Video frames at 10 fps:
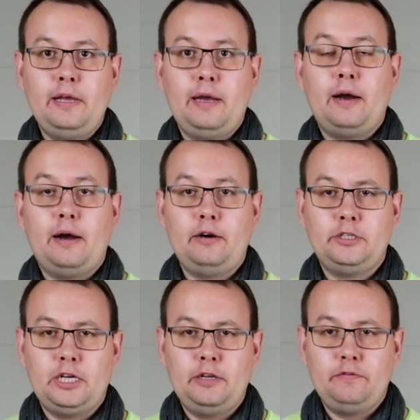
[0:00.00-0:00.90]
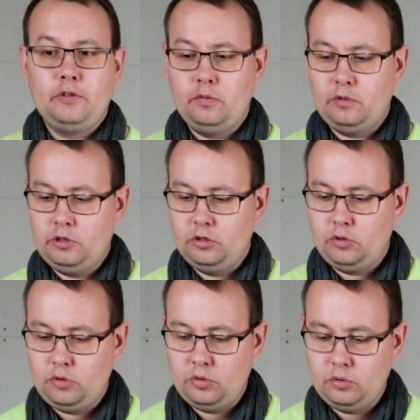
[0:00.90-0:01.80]
the hard drive, you will need
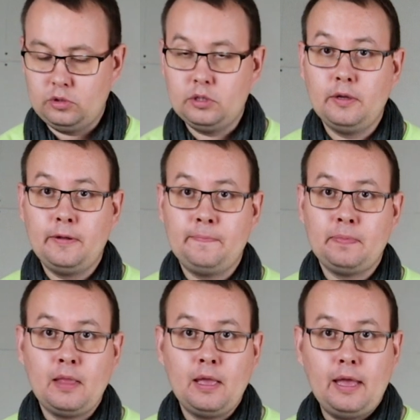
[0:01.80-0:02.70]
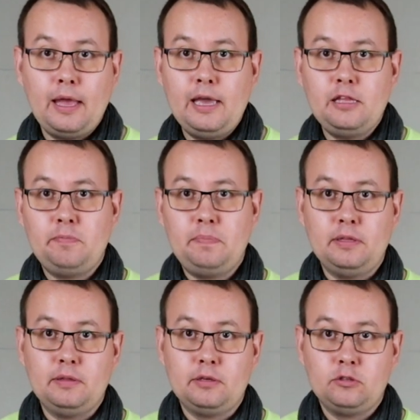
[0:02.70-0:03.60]
to use
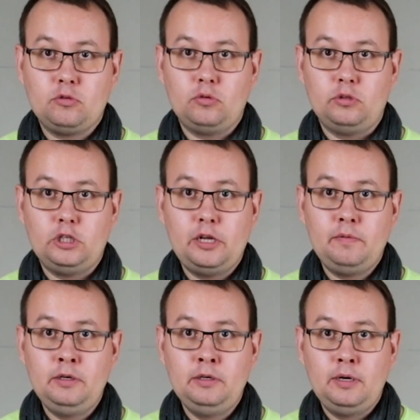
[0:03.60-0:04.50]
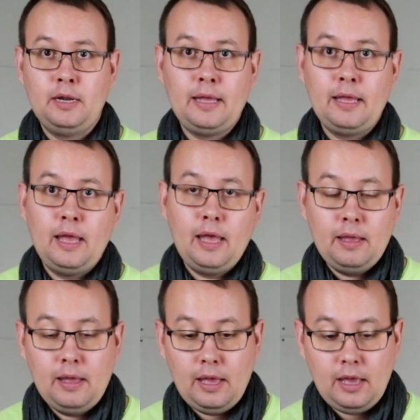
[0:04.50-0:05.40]
8-pin screwdriver
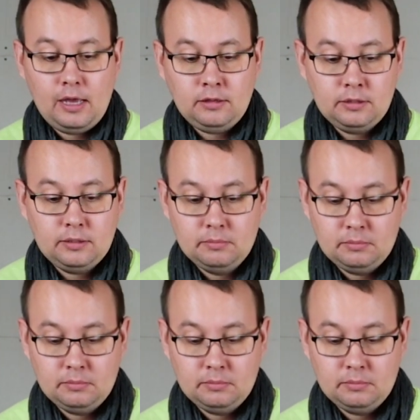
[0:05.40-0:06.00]
and